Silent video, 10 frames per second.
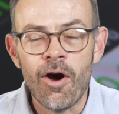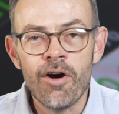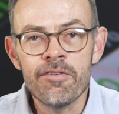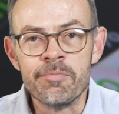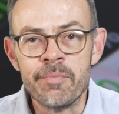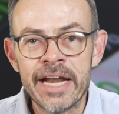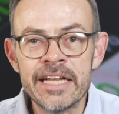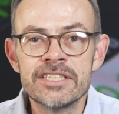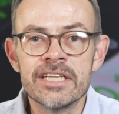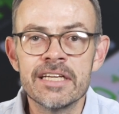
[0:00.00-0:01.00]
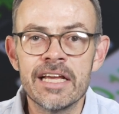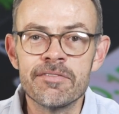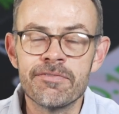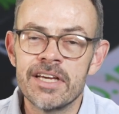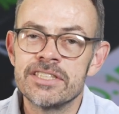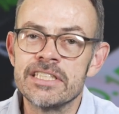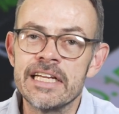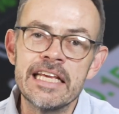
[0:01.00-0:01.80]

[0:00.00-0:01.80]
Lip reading: of managing inflation